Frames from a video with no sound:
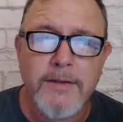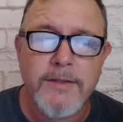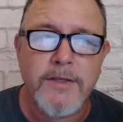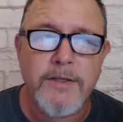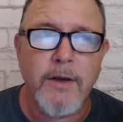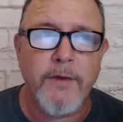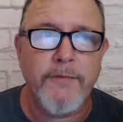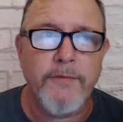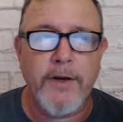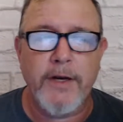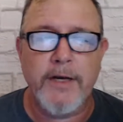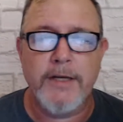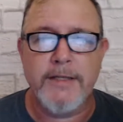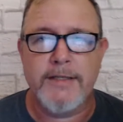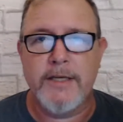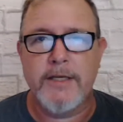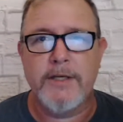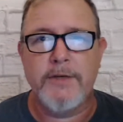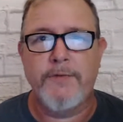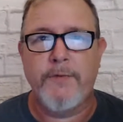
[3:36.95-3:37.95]
So if they're going to
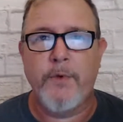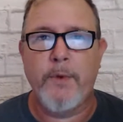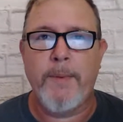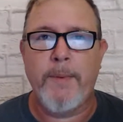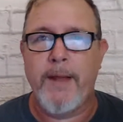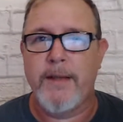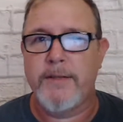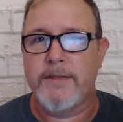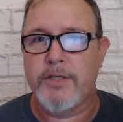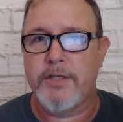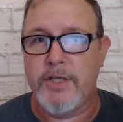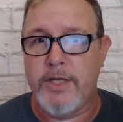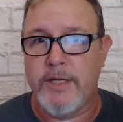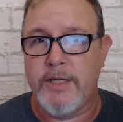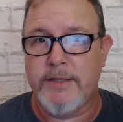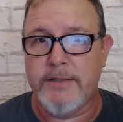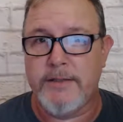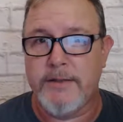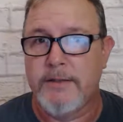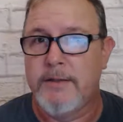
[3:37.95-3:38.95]
send you 4 pounds of
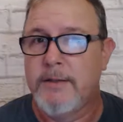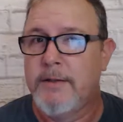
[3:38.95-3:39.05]
cheese,